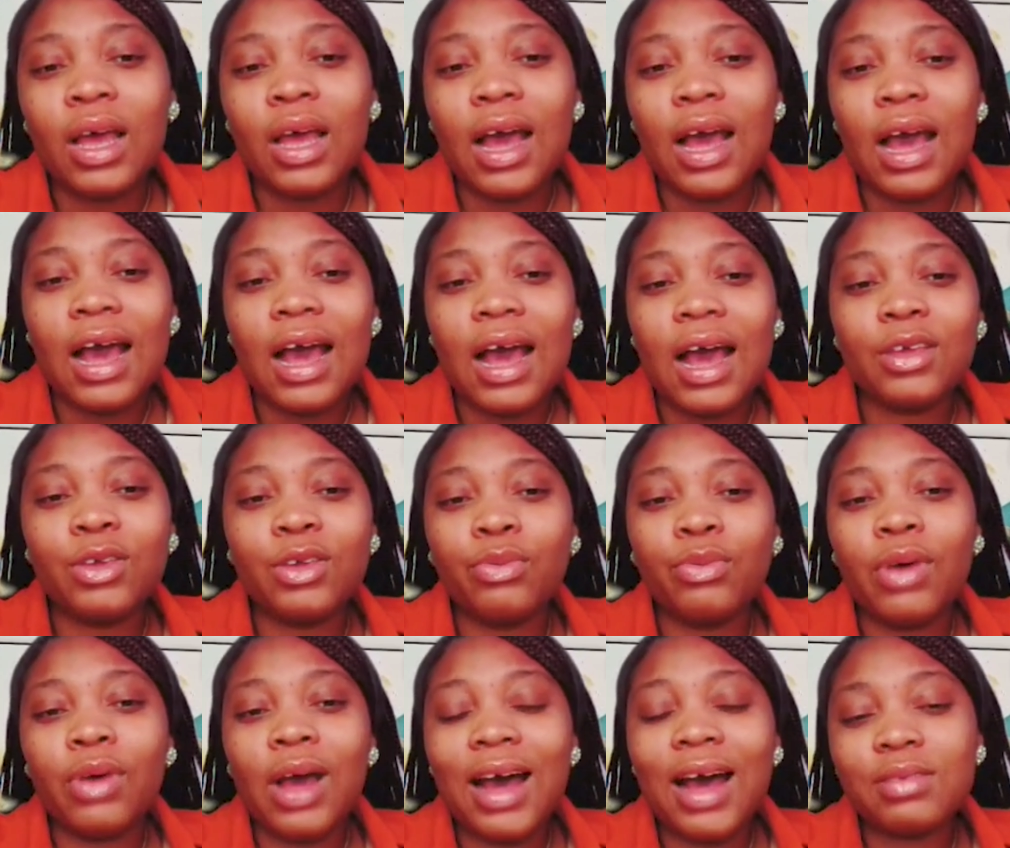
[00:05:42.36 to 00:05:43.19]

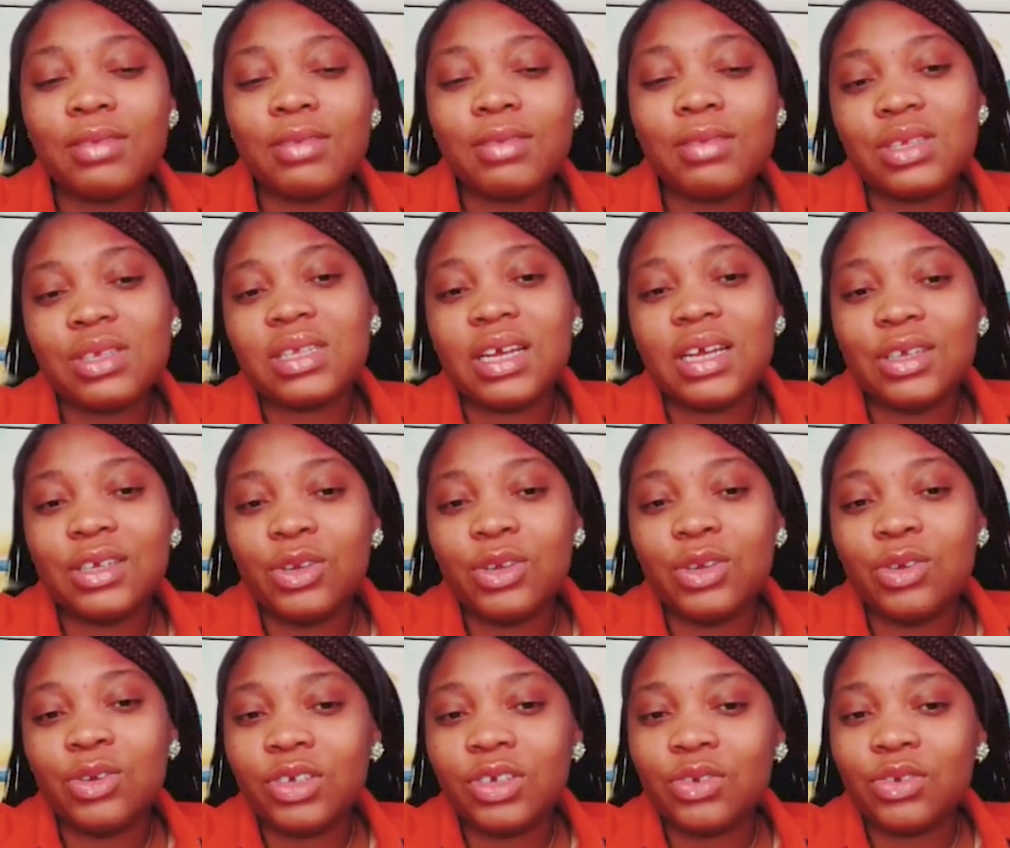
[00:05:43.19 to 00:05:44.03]
you have to study
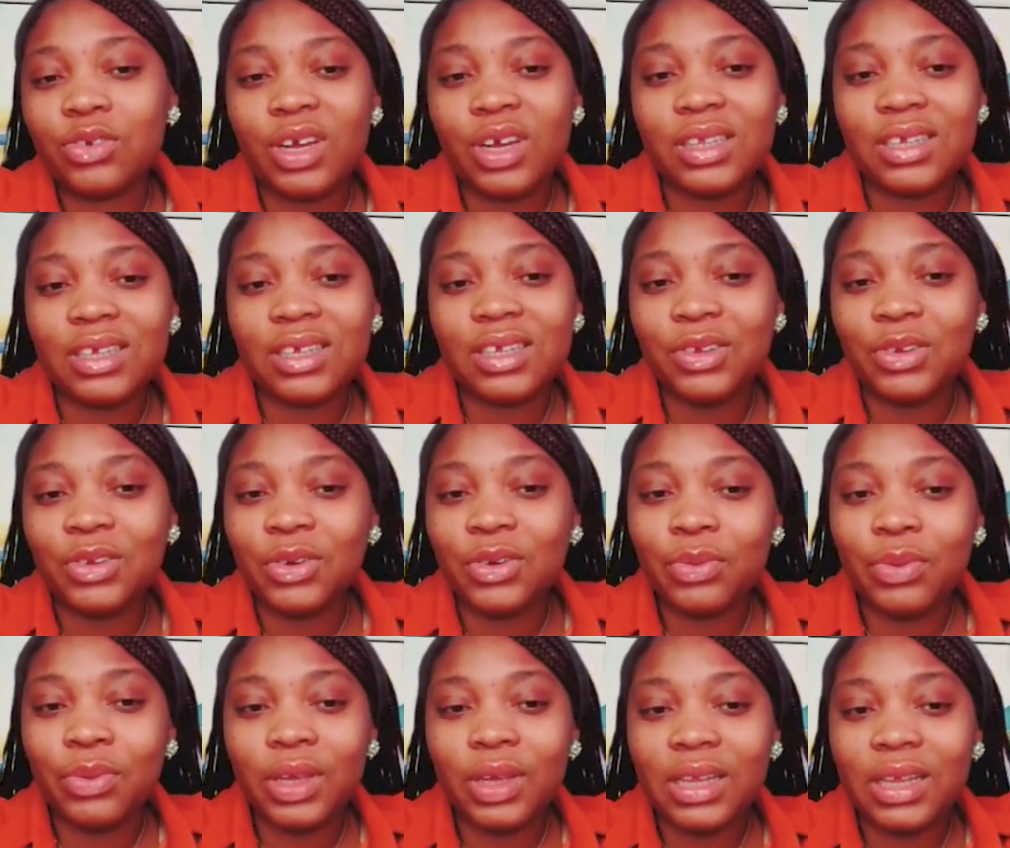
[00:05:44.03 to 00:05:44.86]
your strengths and
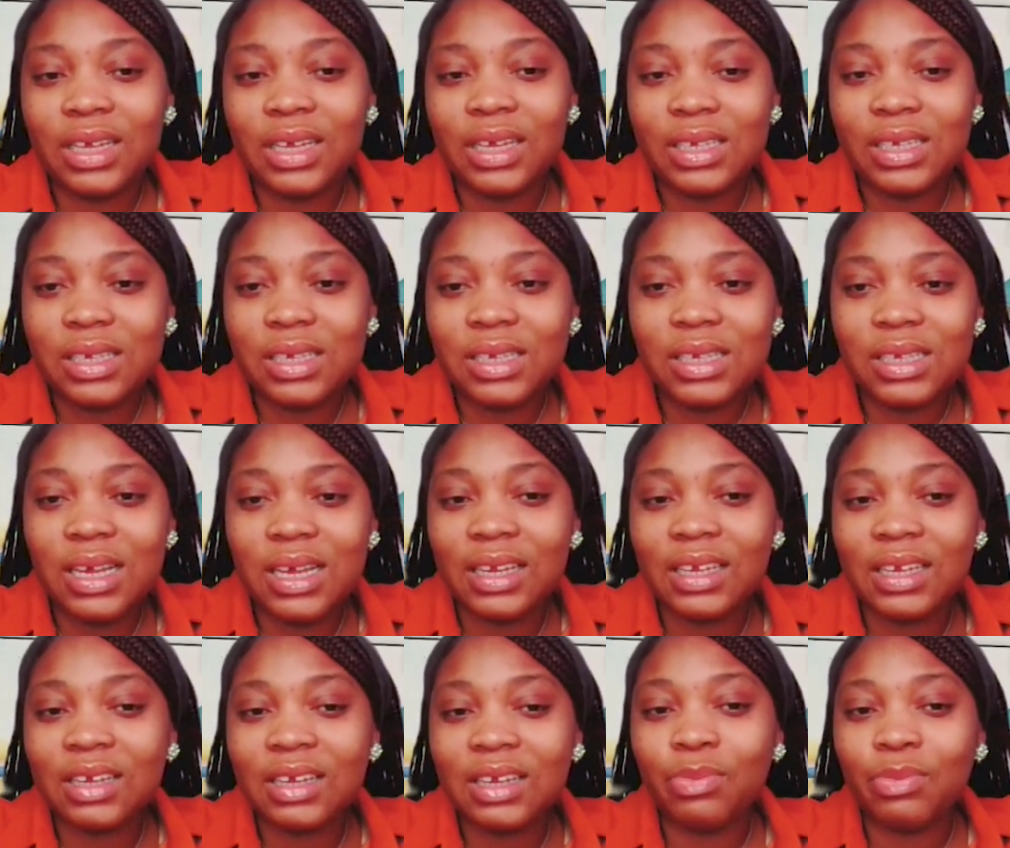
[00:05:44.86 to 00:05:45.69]
your weaknesses
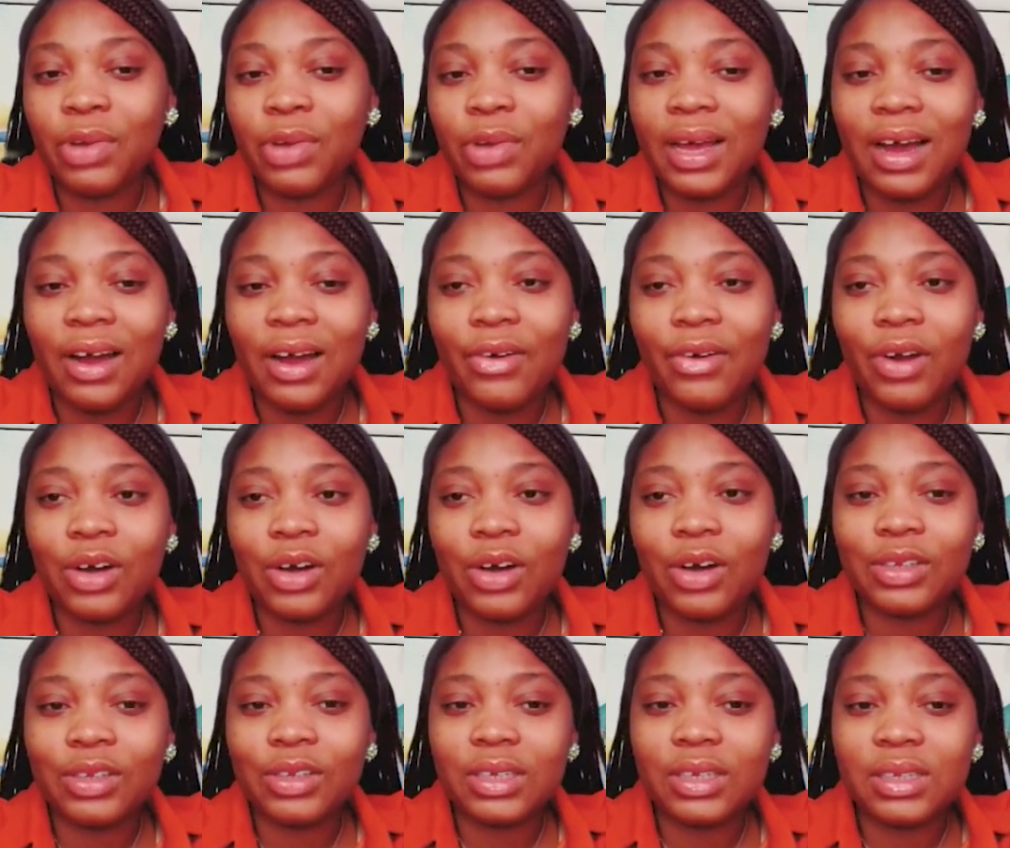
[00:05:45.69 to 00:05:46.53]
and then work
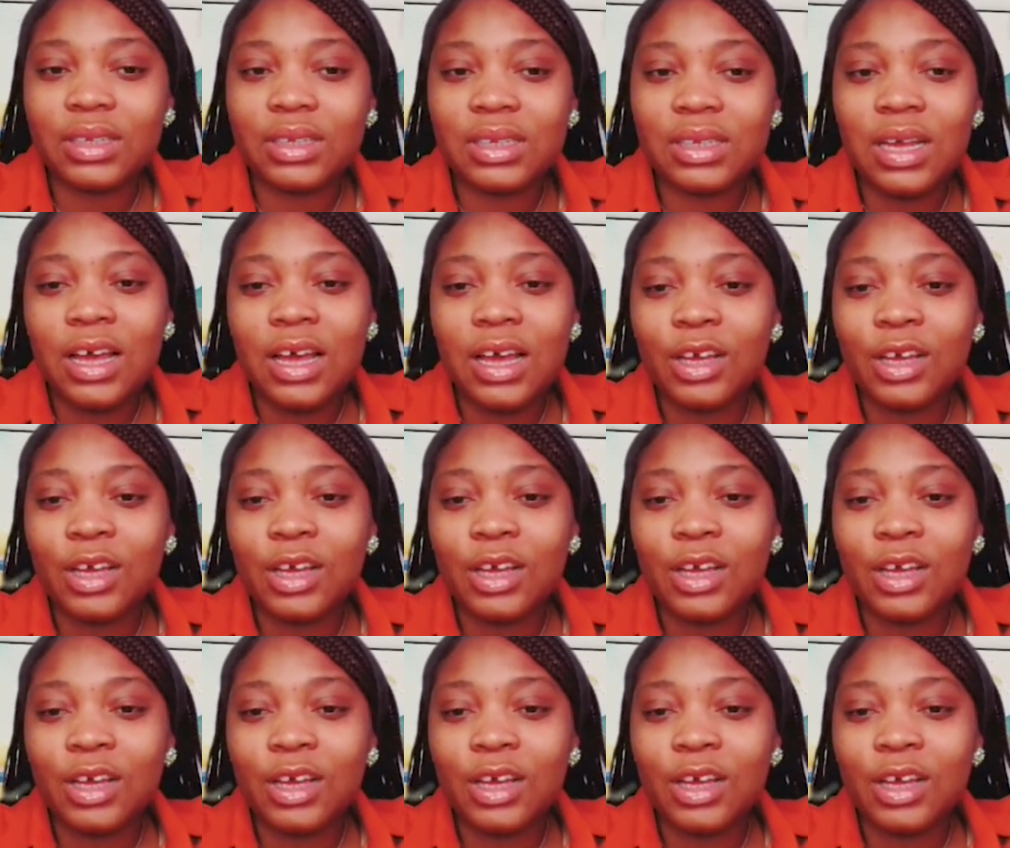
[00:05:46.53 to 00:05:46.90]
around it.